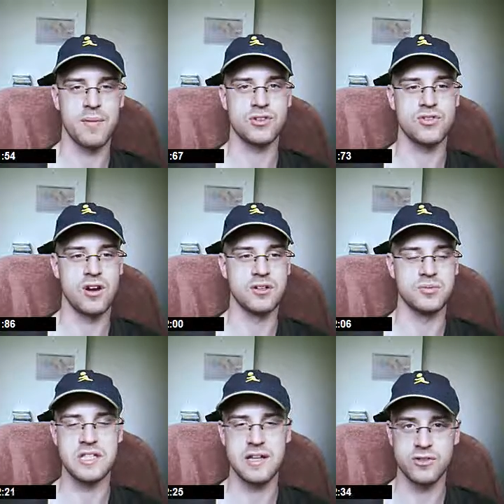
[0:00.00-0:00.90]
from Megatron, and
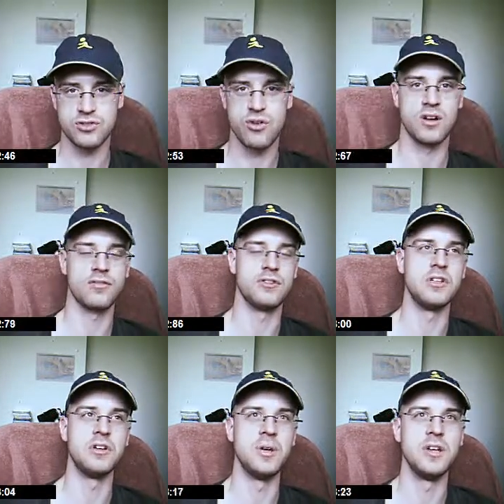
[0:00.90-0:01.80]
he was never strong enough
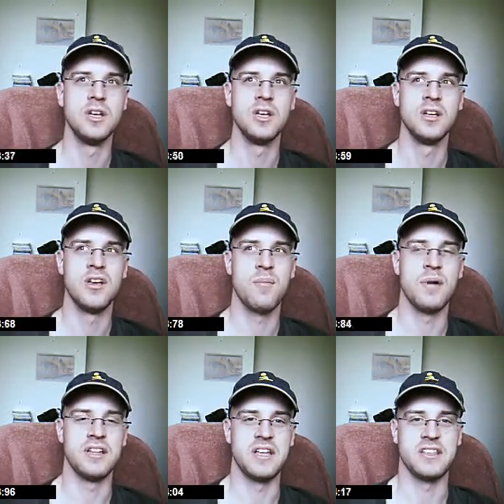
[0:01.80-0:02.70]
to do it.
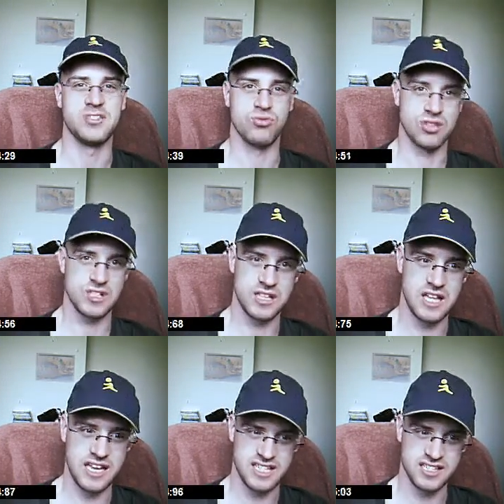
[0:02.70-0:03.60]
But he had this really
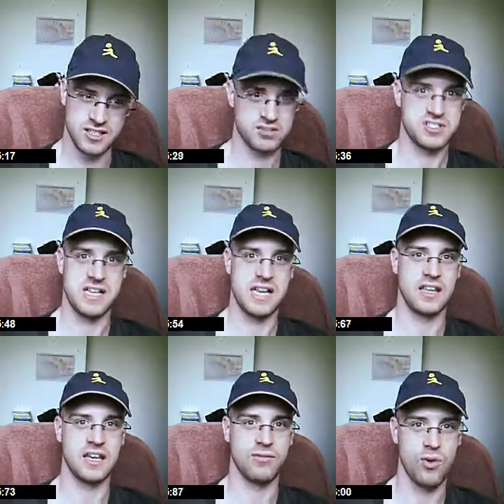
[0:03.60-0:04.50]

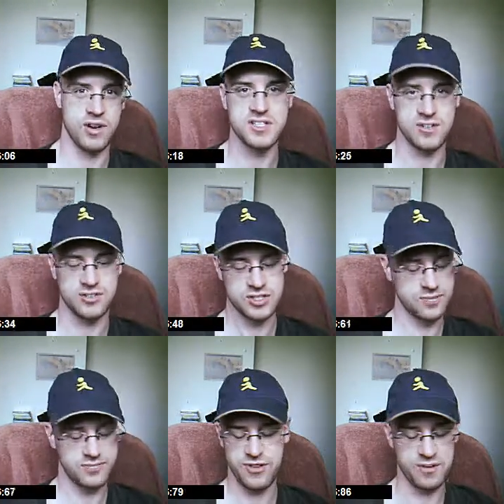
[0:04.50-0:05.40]
snake-like voice, so it
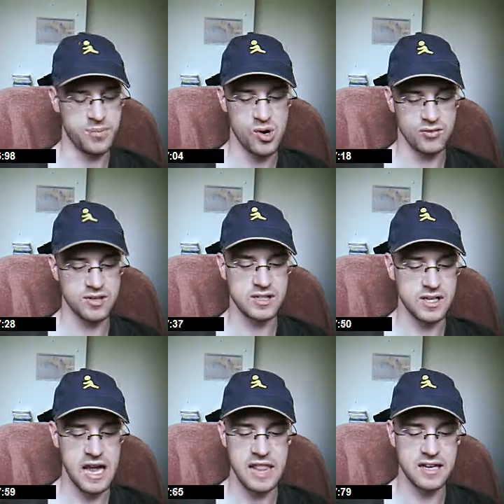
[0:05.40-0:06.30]
just fit
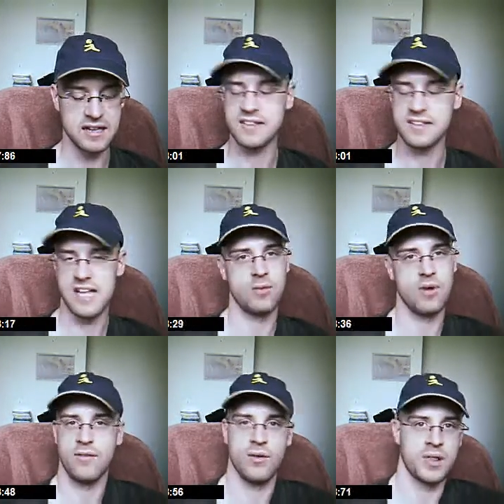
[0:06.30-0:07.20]
perfectly. And then at
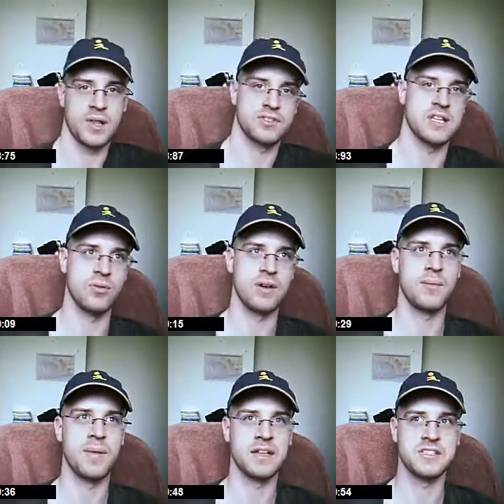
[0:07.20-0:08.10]
Soundwave, everyone loves
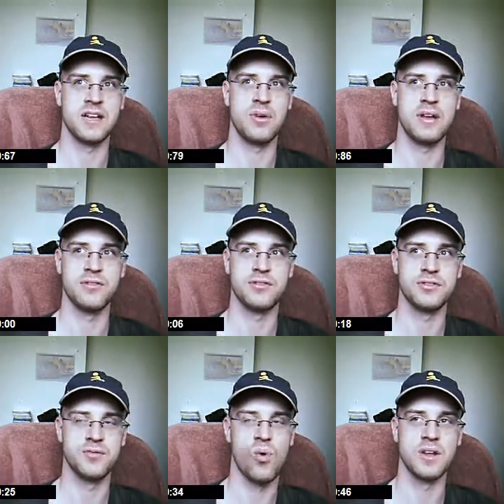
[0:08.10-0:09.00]
Soundwave. The best
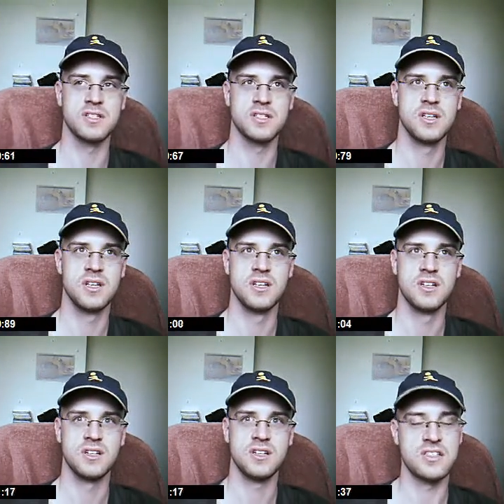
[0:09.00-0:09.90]
Soundwave's voice
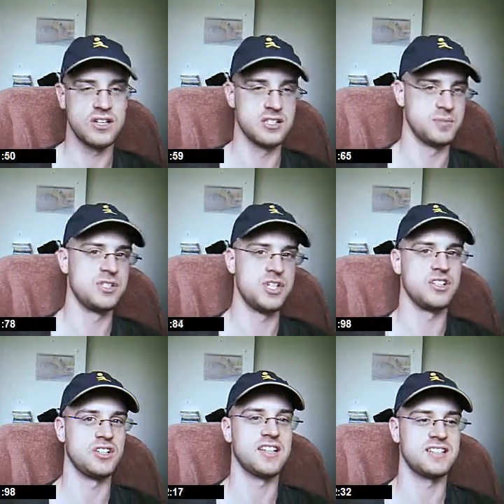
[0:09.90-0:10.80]
still gives me
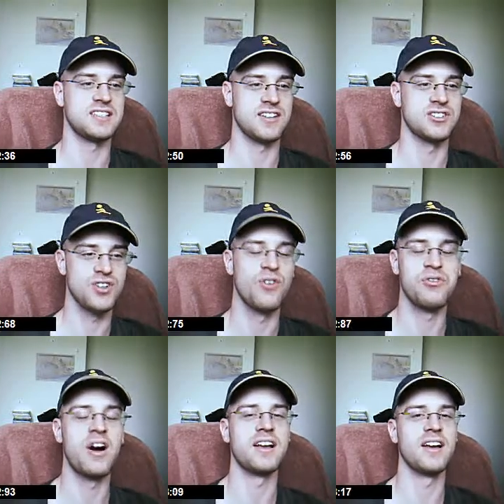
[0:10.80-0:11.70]
chills. I think it sounds so
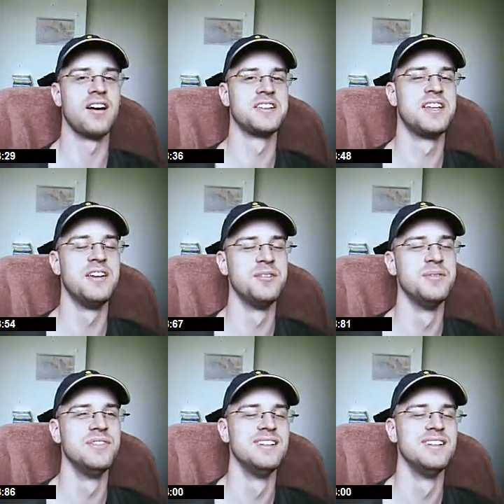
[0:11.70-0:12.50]
fucking awesome.